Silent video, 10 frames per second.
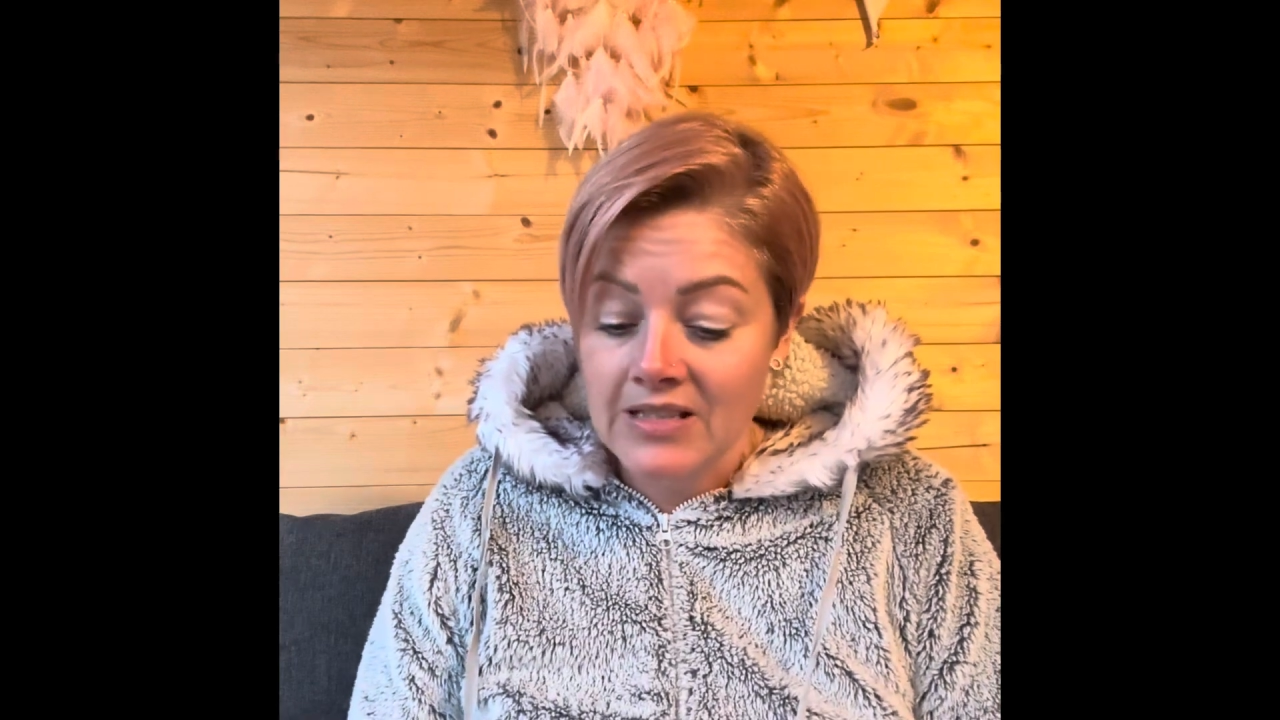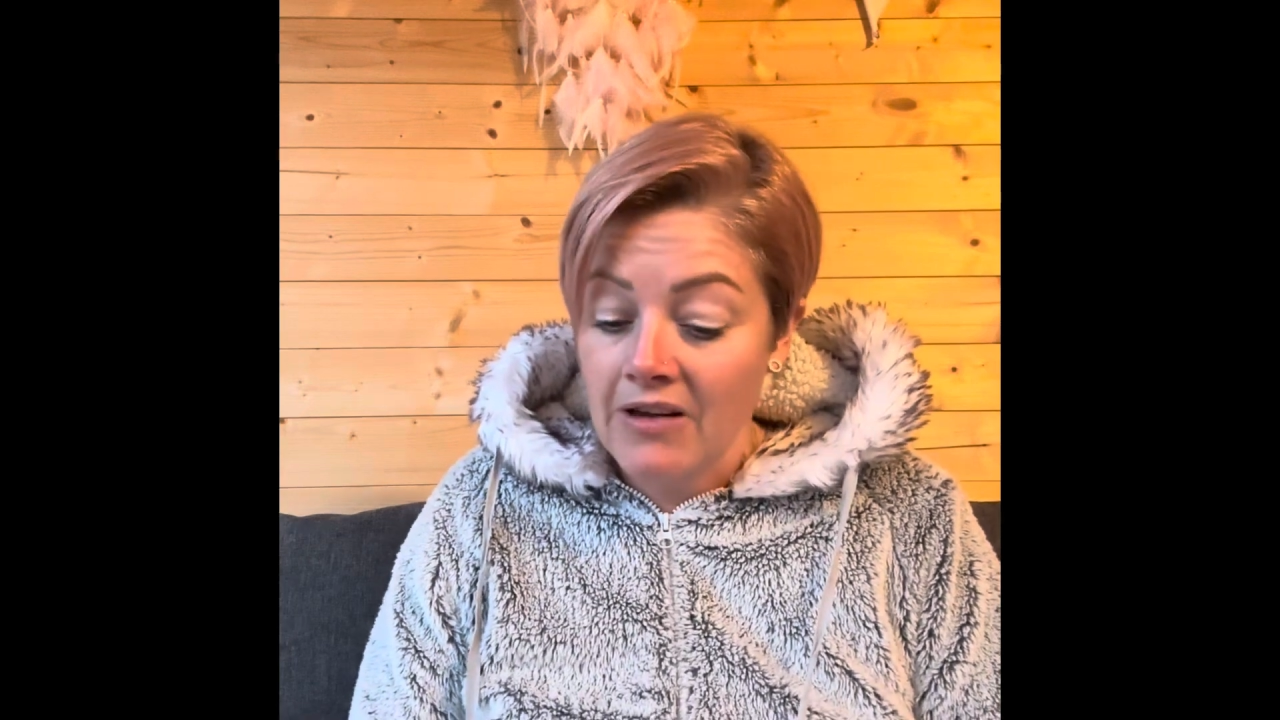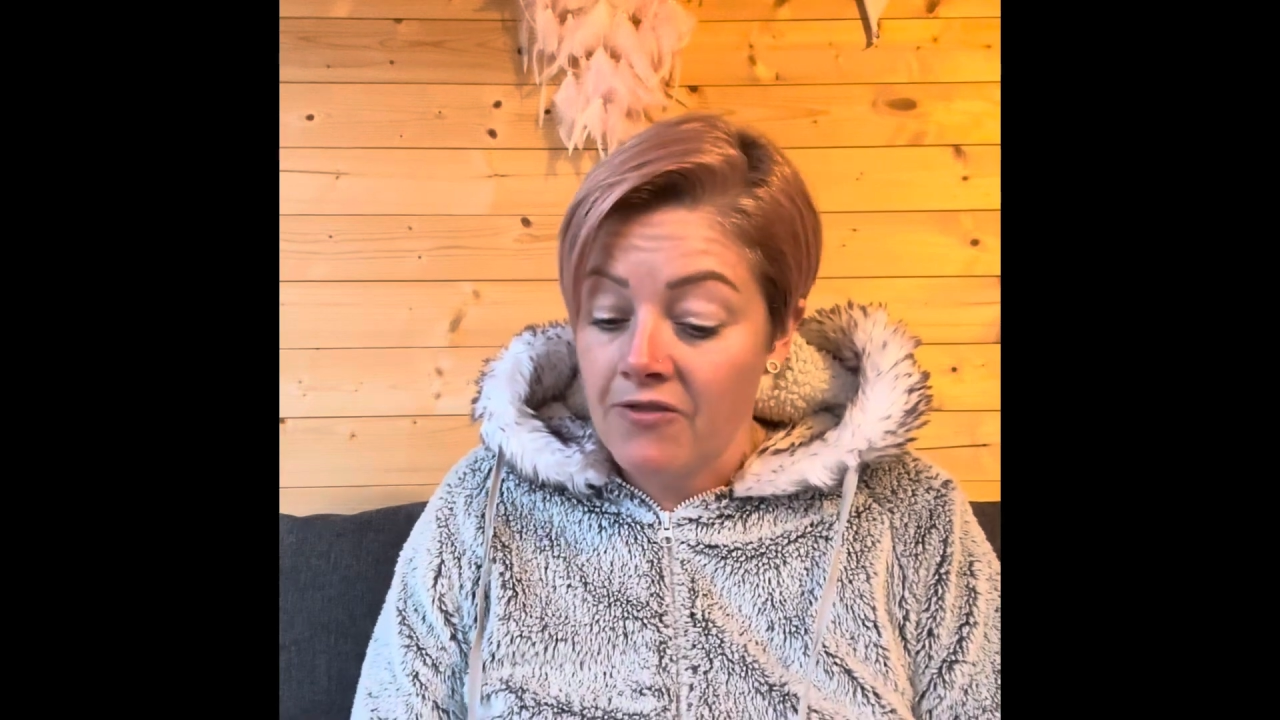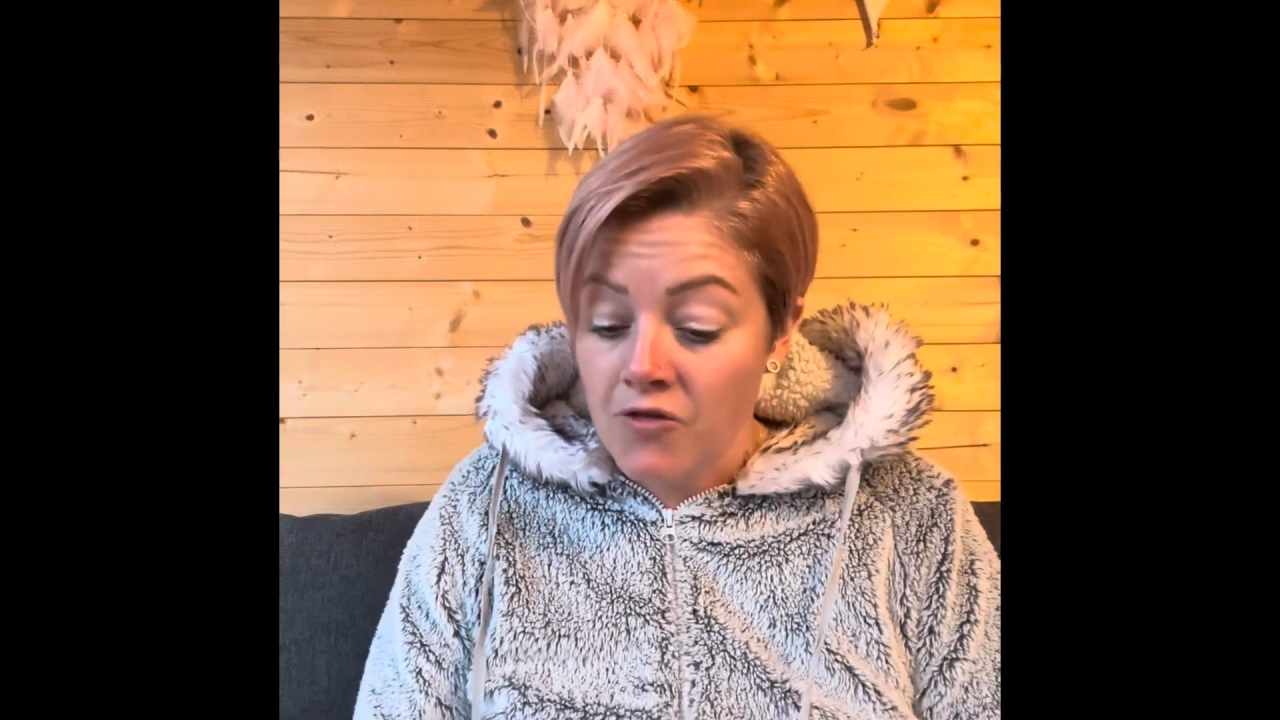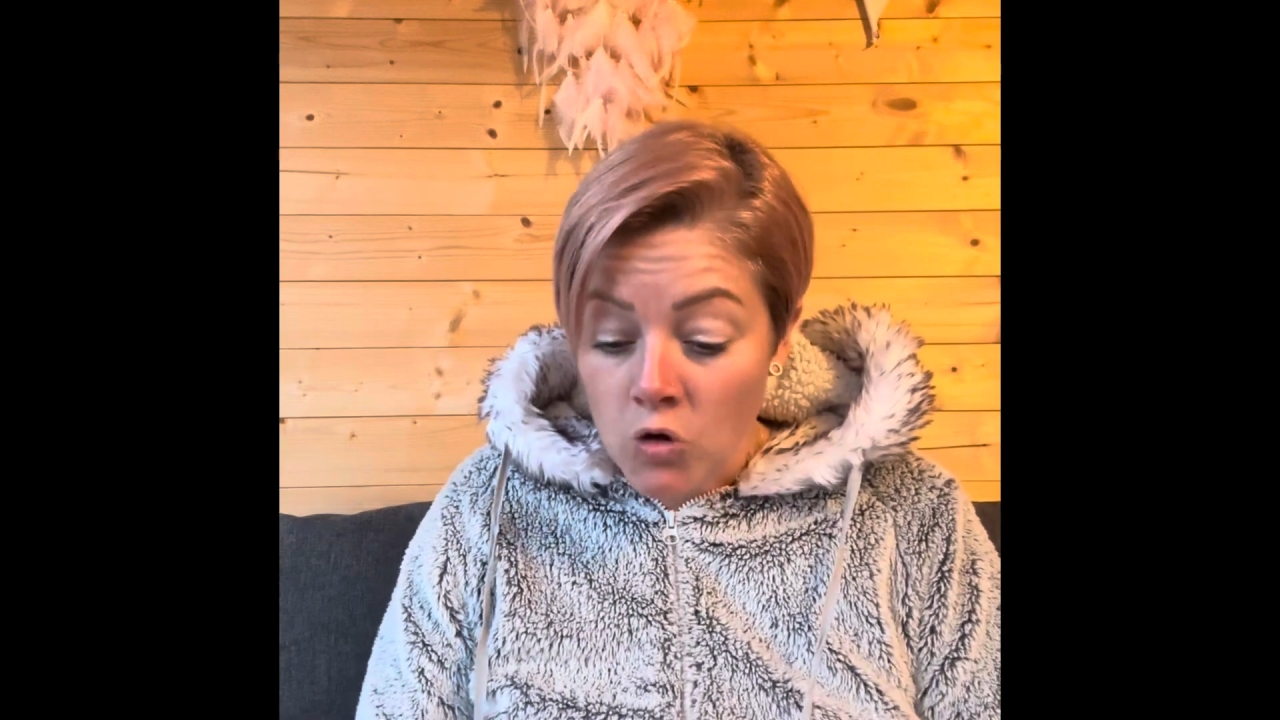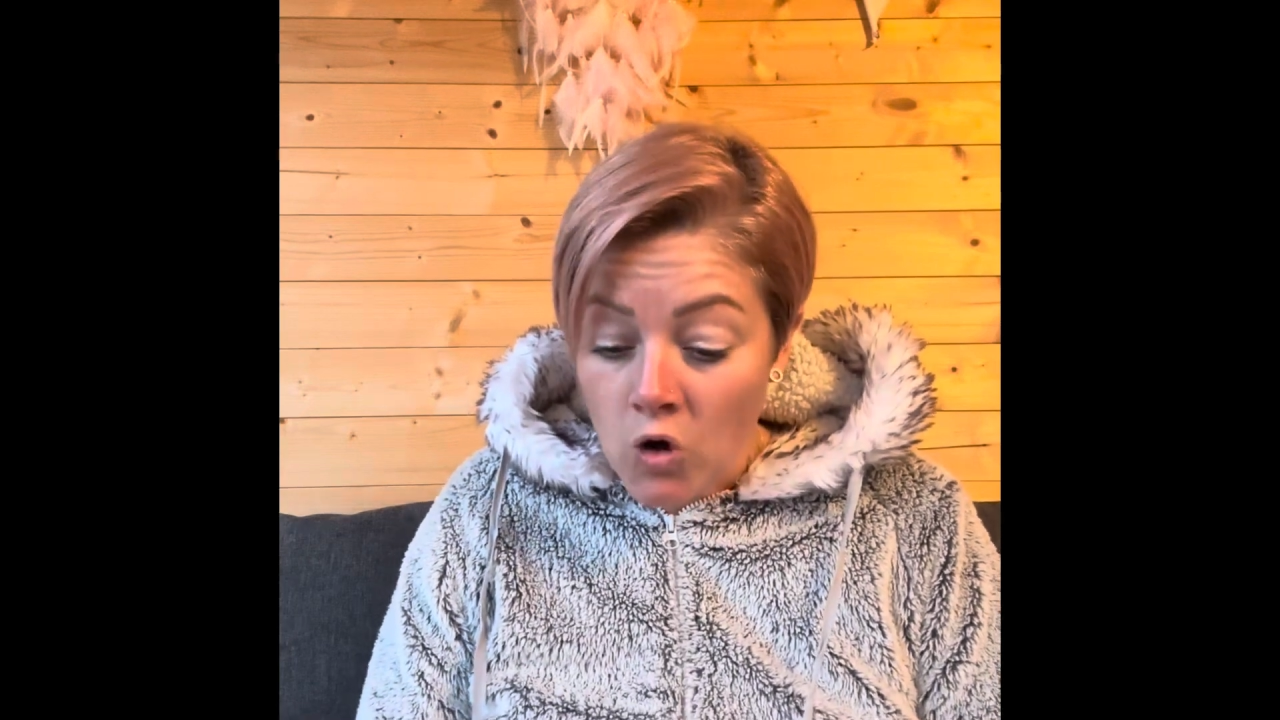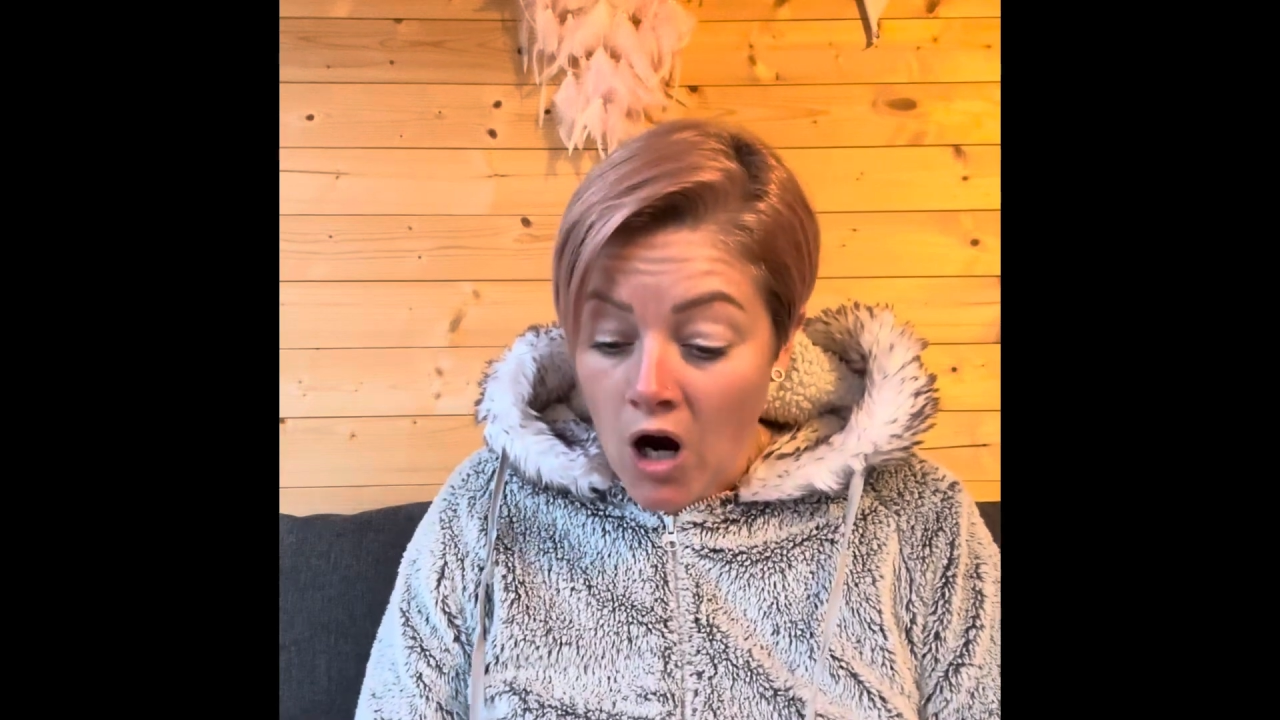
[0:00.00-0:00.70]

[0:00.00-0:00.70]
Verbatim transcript: have four